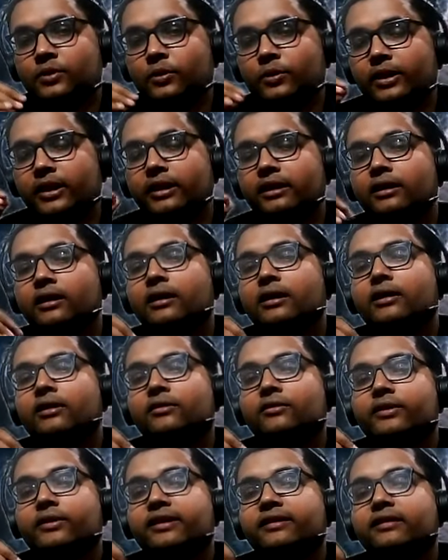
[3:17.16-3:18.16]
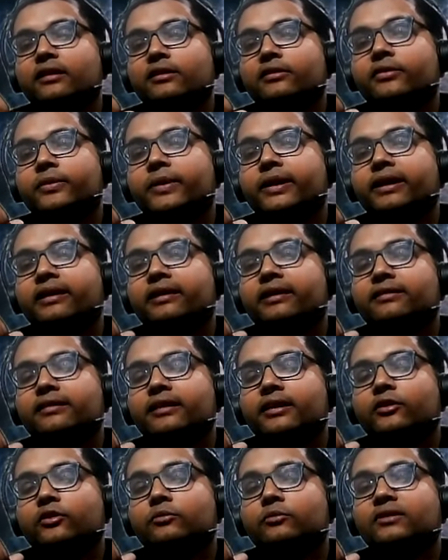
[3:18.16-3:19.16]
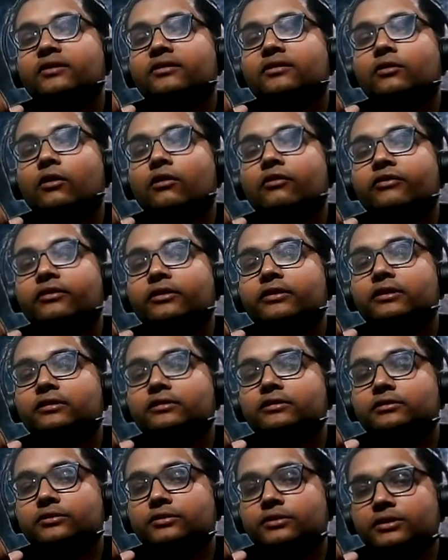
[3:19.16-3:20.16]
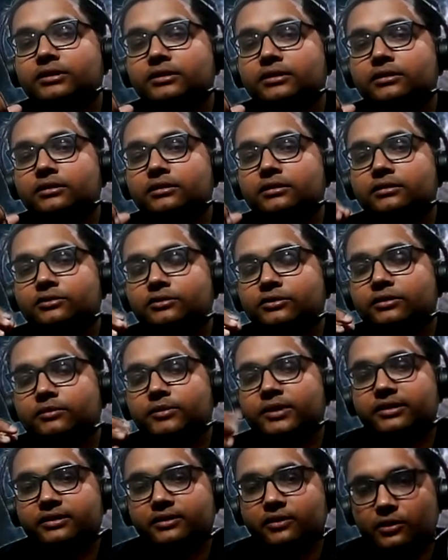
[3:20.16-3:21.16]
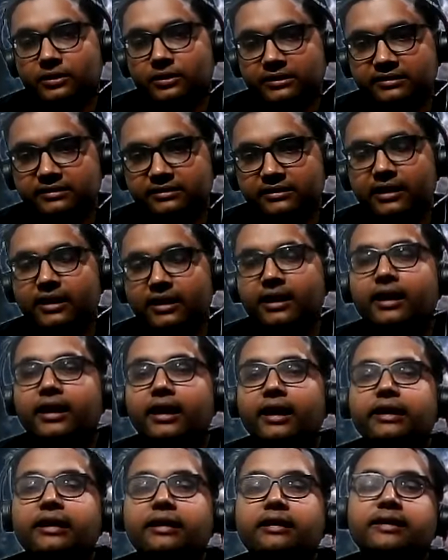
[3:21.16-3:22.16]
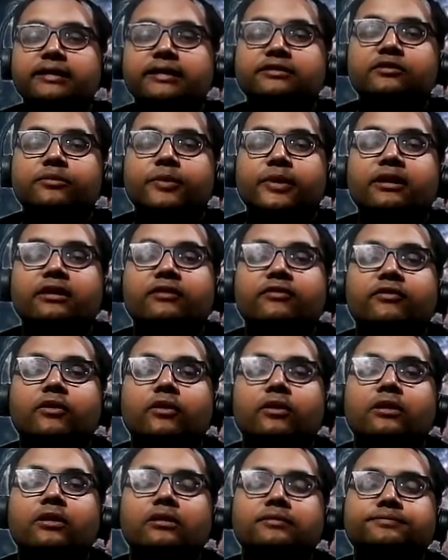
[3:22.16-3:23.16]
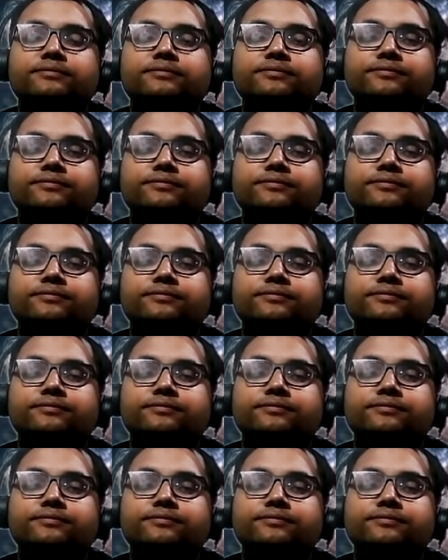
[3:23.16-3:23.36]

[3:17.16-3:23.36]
Okay. So these are the three things that you must offer to the mother goddess. And it needs to be done for,